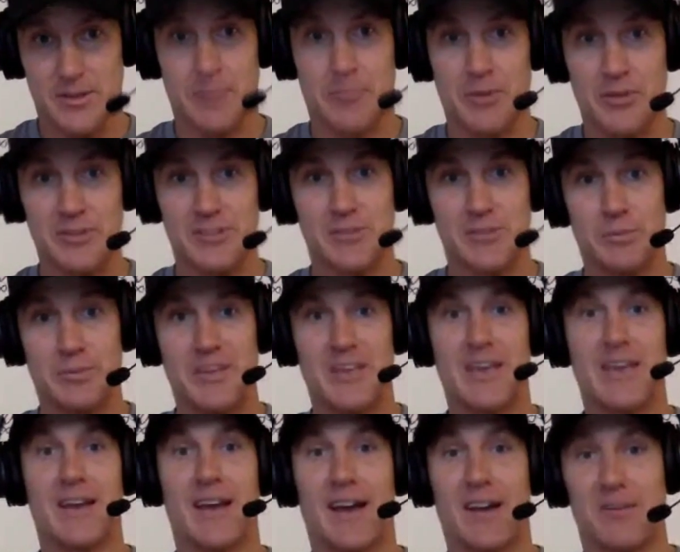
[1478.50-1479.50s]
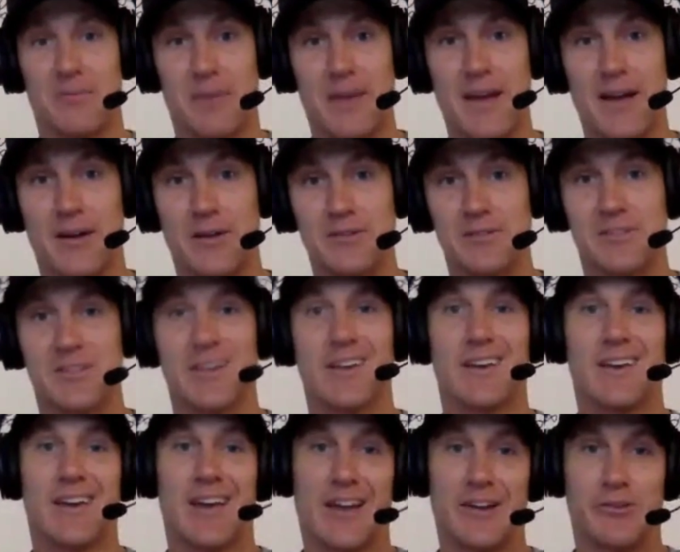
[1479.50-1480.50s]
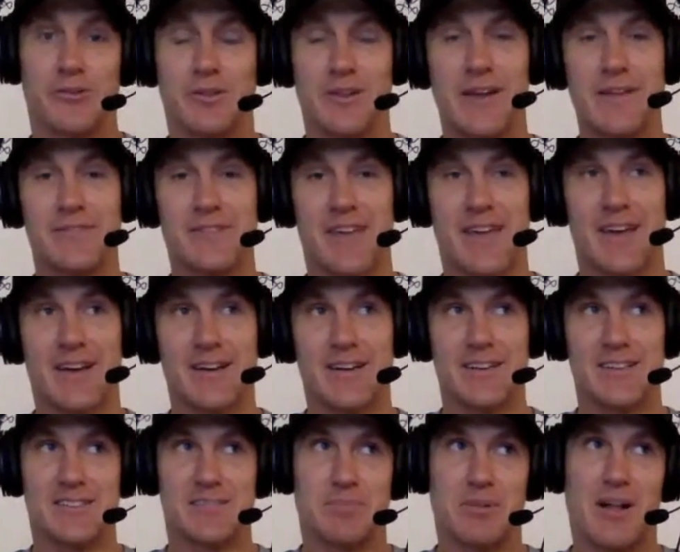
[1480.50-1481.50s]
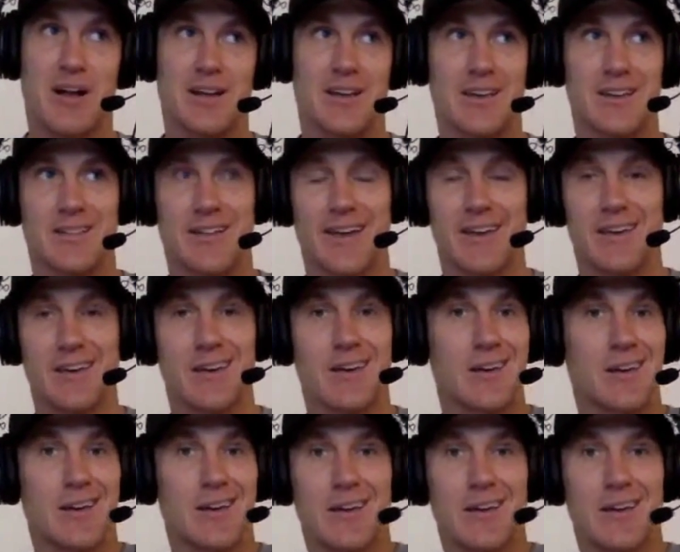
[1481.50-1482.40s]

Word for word: balls that will be hit out of bounds. And your left hand is blocking like